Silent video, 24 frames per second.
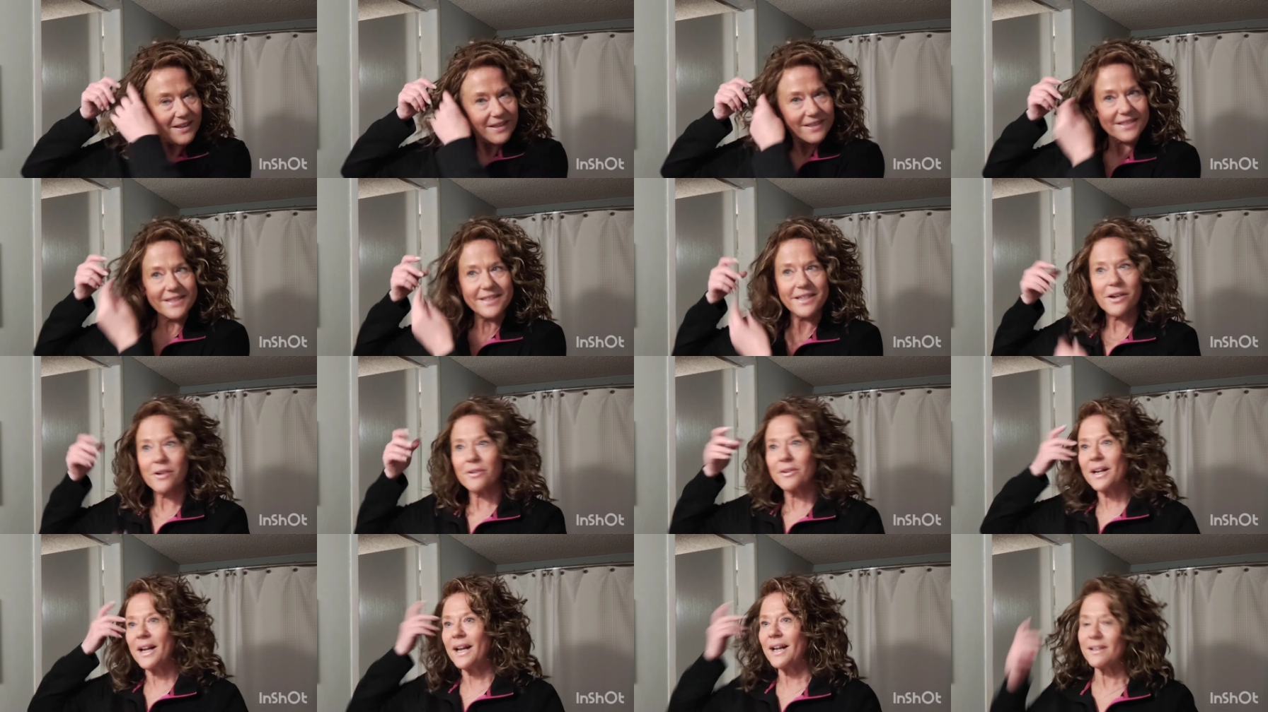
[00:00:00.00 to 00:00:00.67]

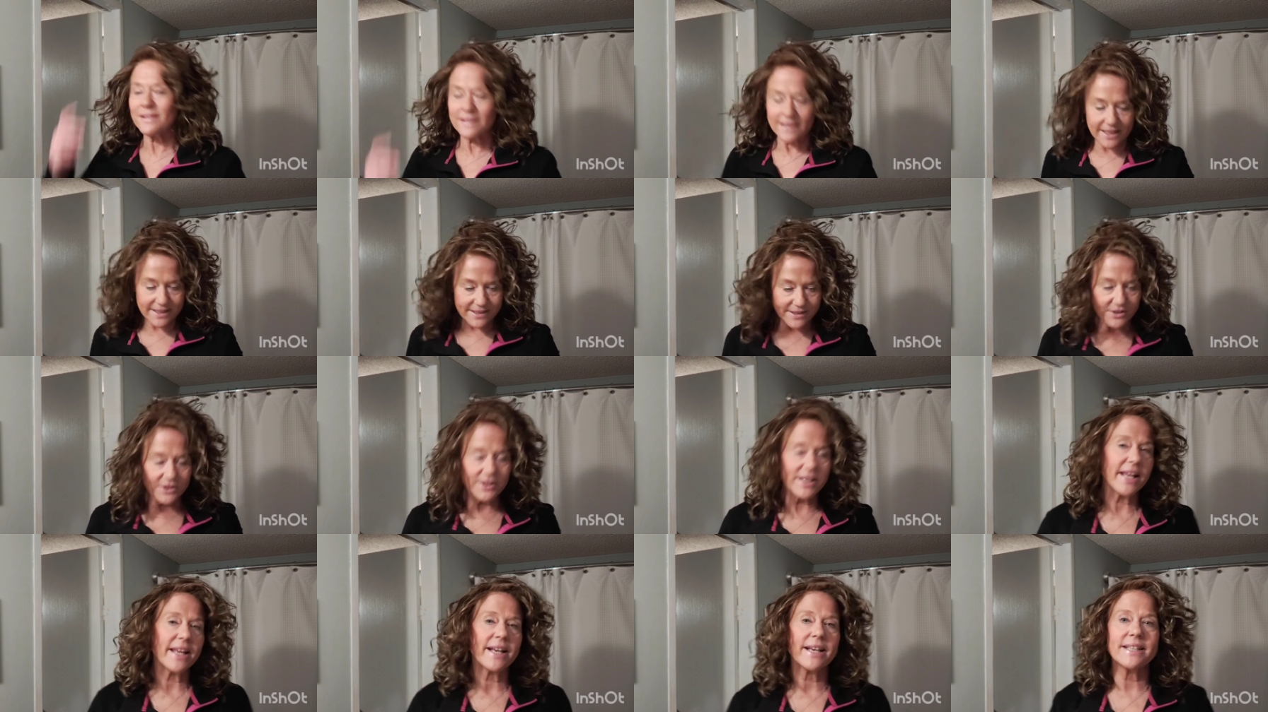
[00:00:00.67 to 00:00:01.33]
So uh, let's
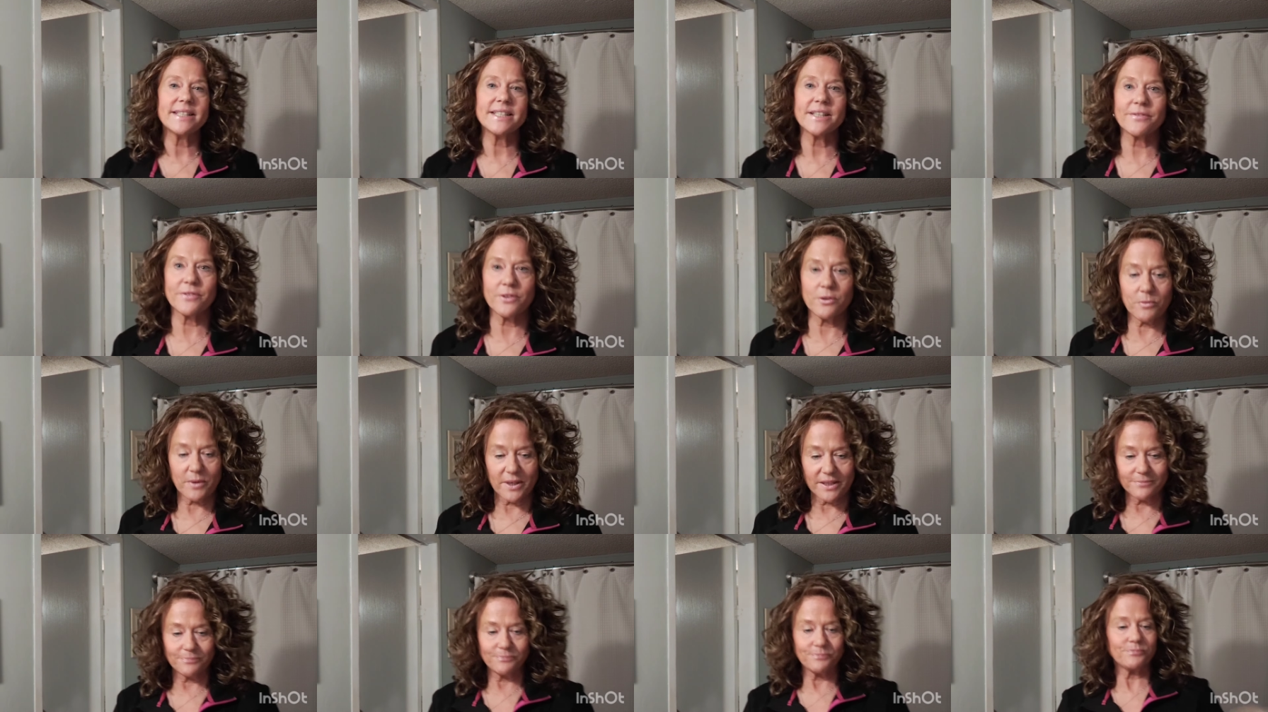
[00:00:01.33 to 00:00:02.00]
look at a different
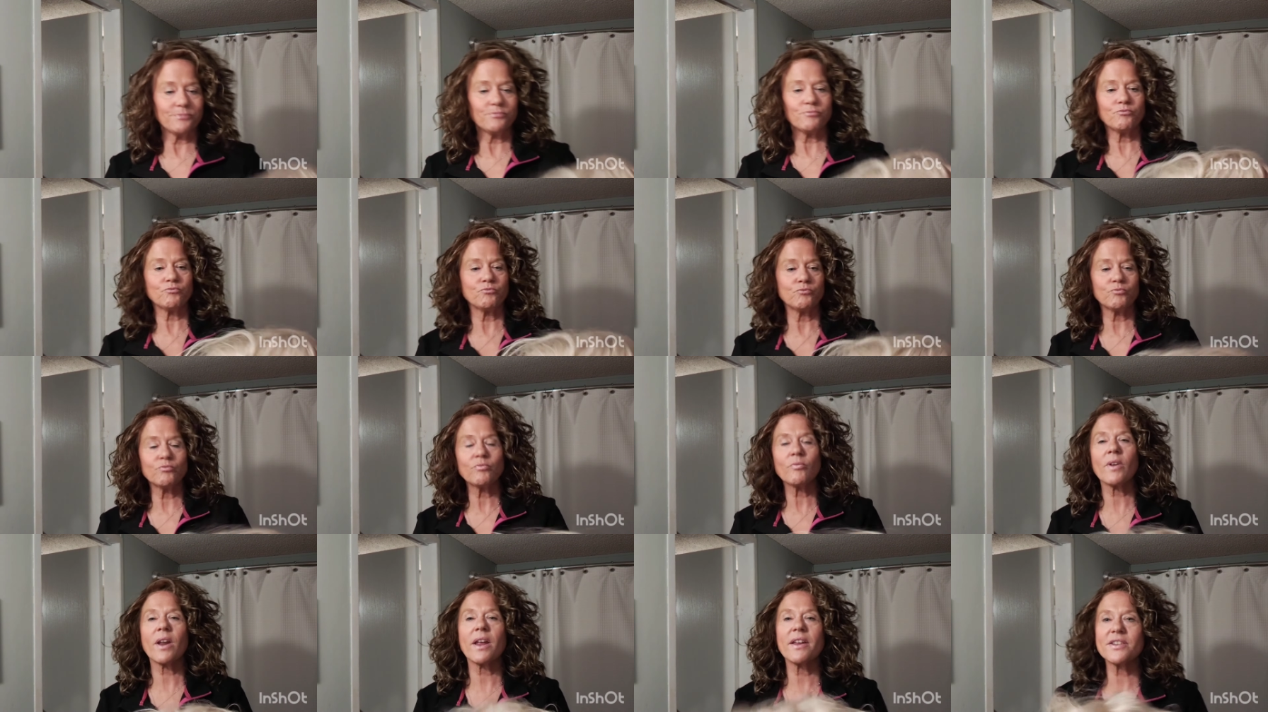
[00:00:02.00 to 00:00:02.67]
one.
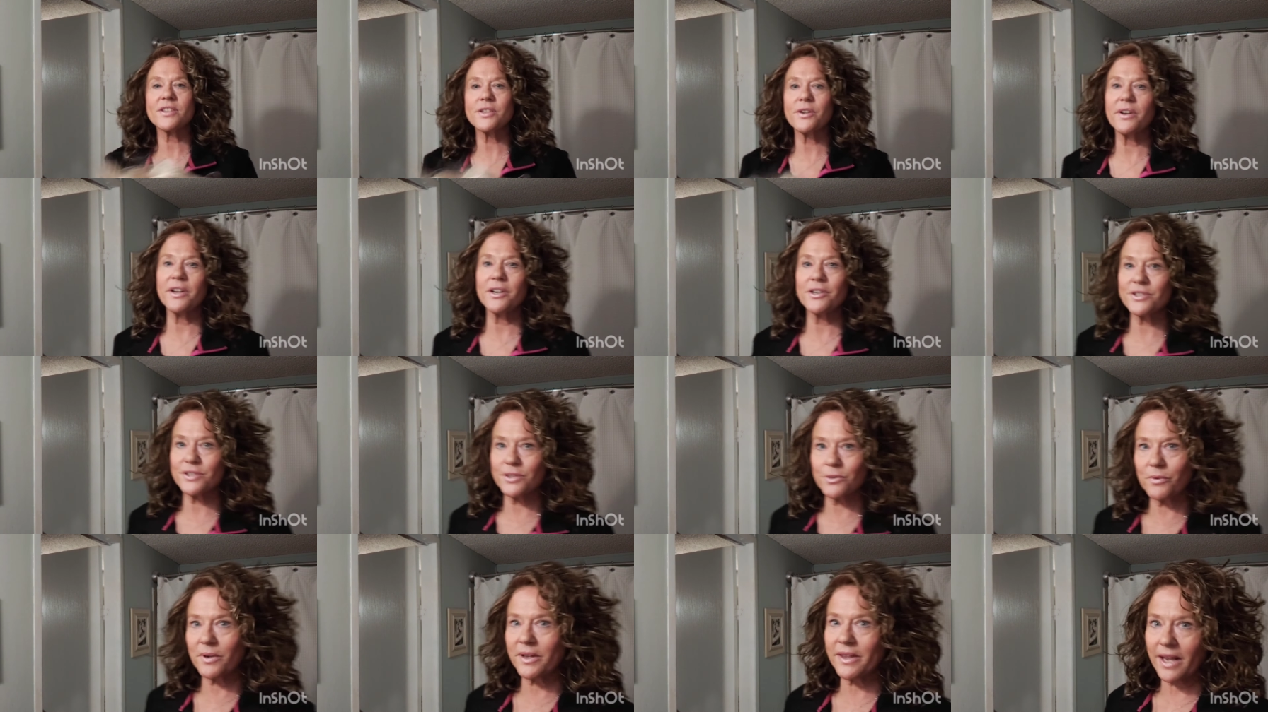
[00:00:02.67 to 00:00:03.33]
So
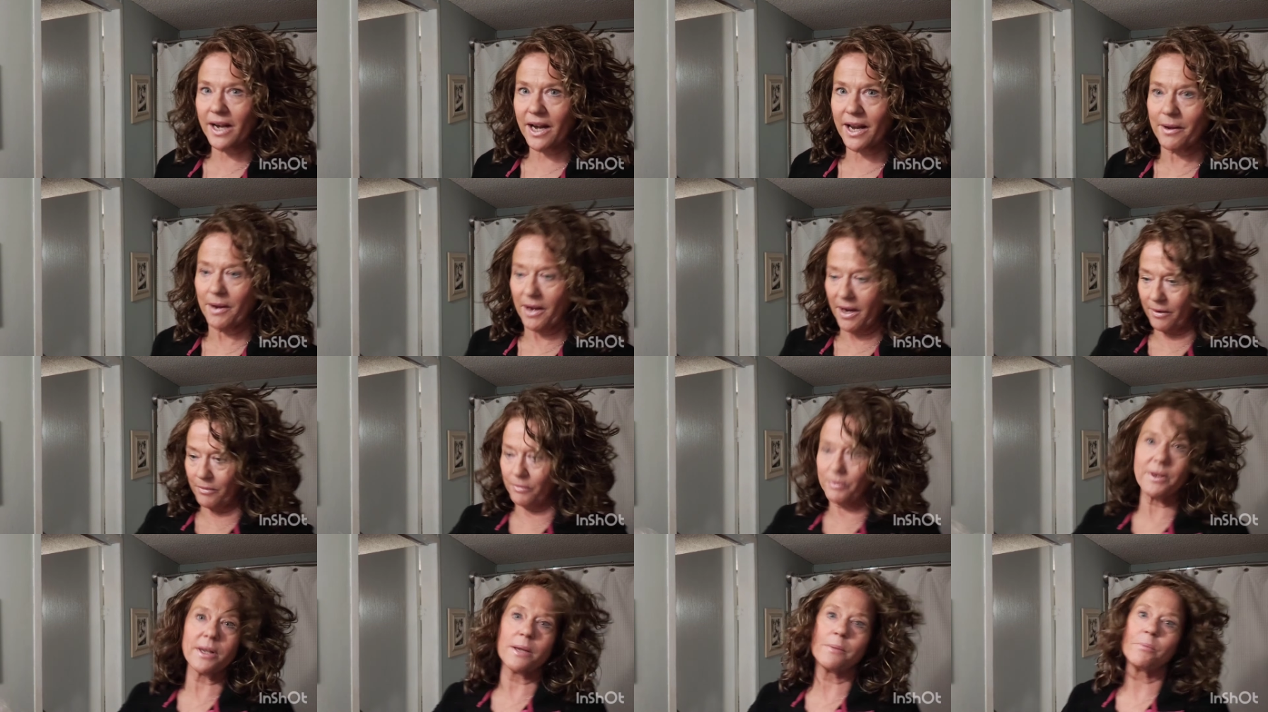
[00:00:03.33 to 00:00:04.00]
here's the one that I, I
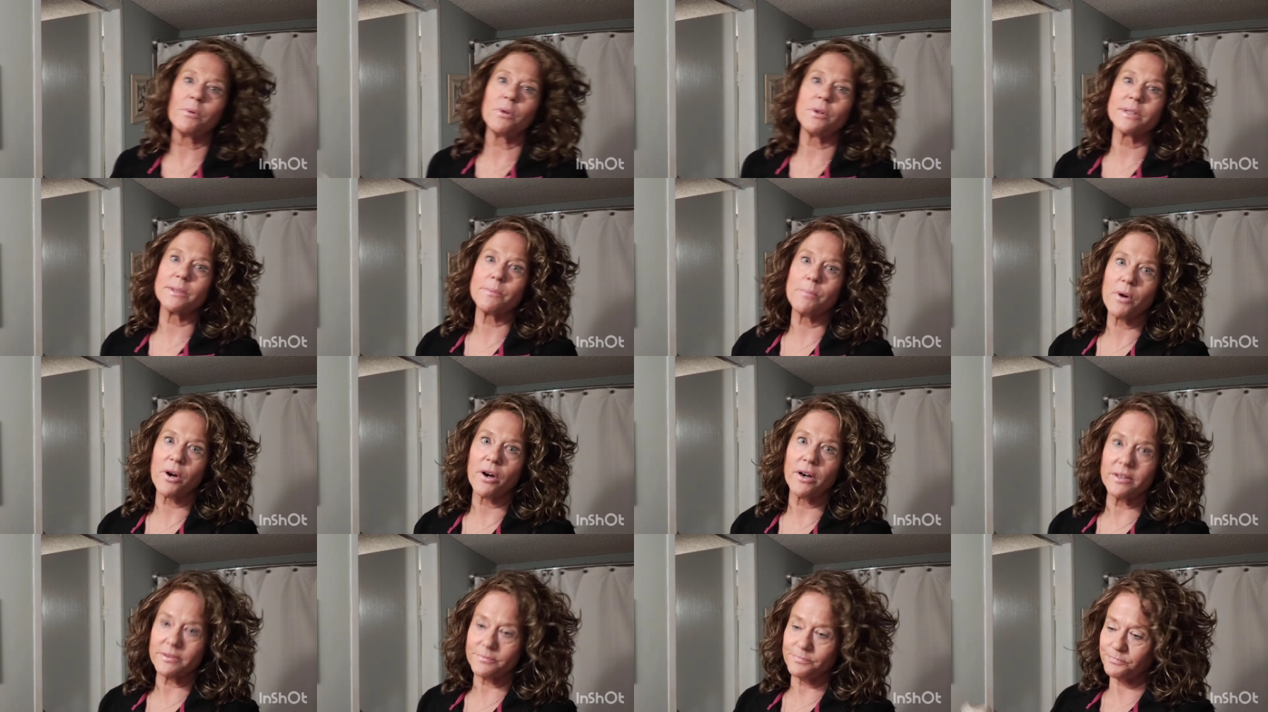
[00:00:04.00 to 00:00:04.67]
really pulled
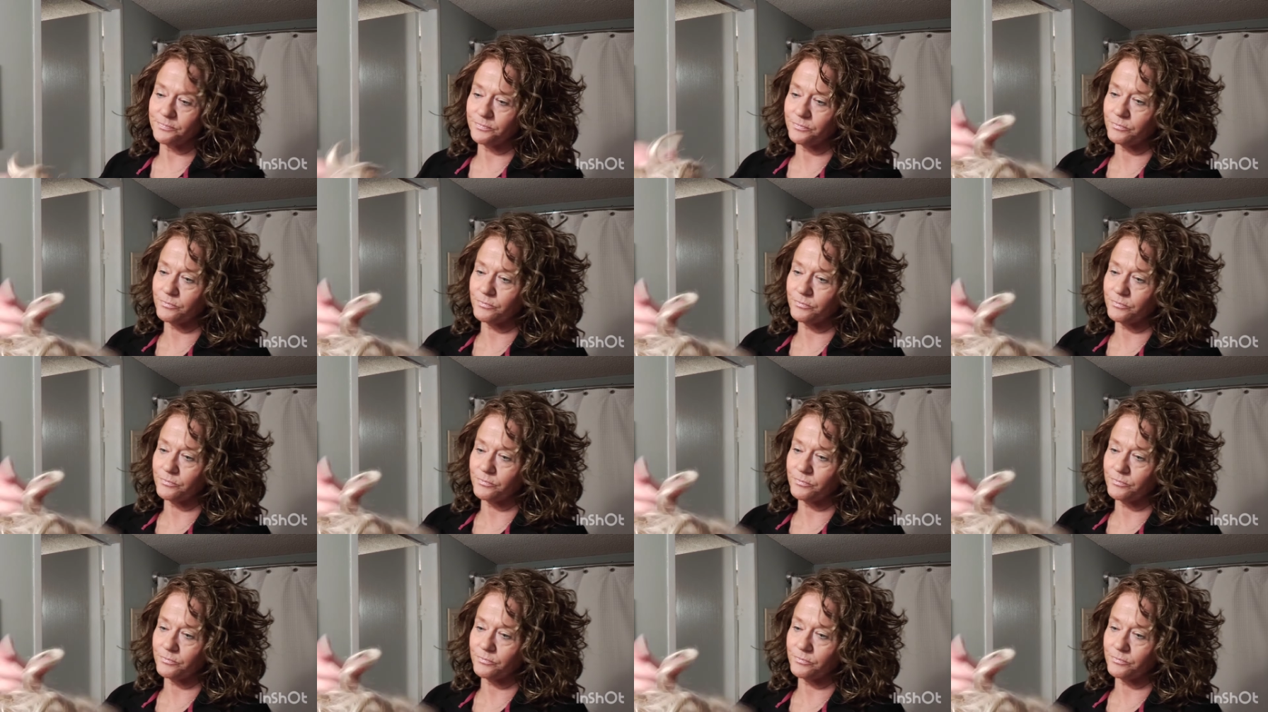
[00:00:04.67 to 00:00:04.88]
apart.